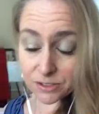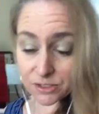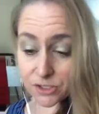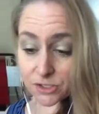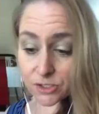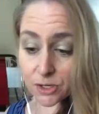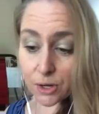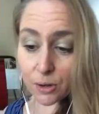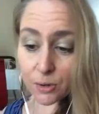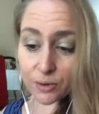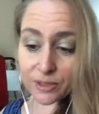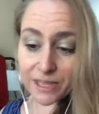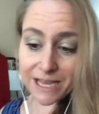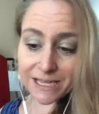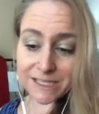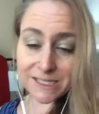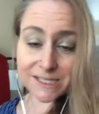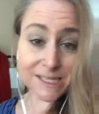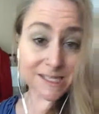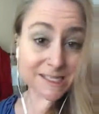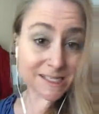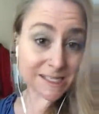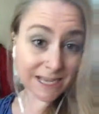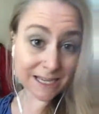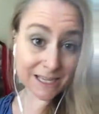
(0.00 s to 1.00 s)
So that's
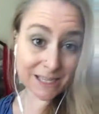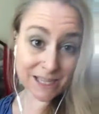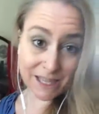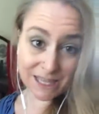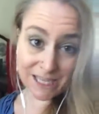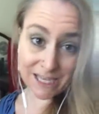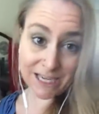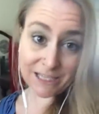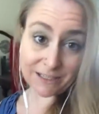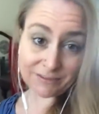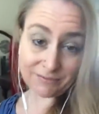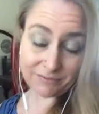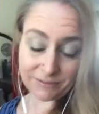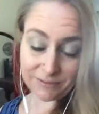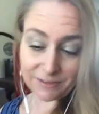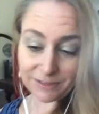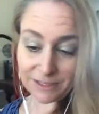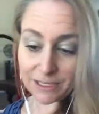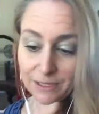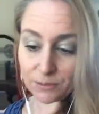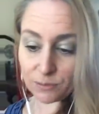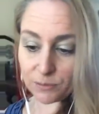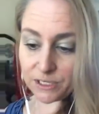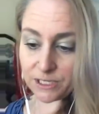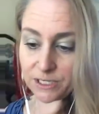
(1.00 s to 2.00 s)
the second thing
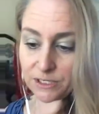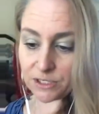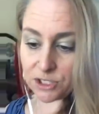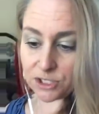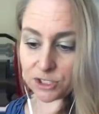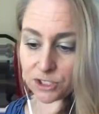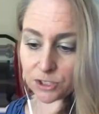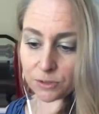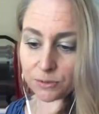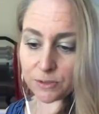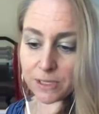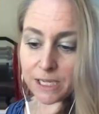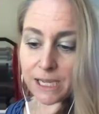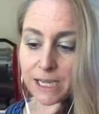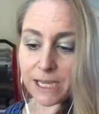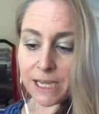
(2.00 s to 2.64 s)
that we need to do.